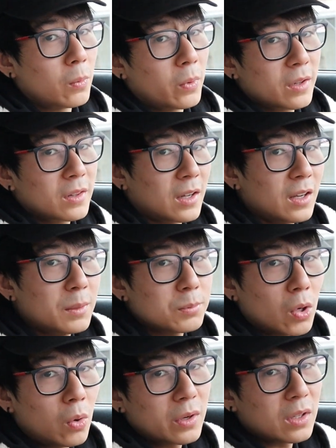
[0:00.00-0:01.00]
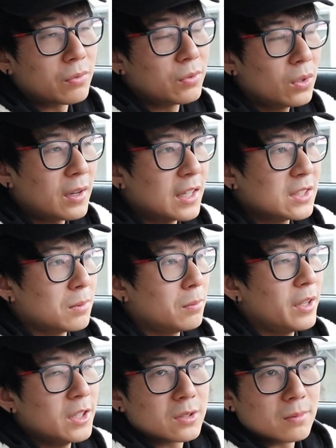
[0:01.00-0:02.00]
one of the clips holding the fuel lines in
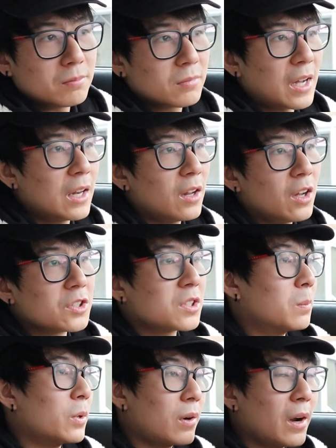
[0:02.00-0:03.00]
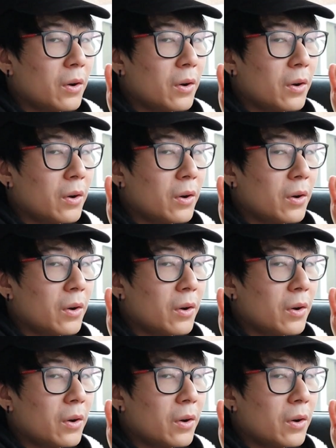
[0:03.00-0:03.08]
place, got lost somewhere.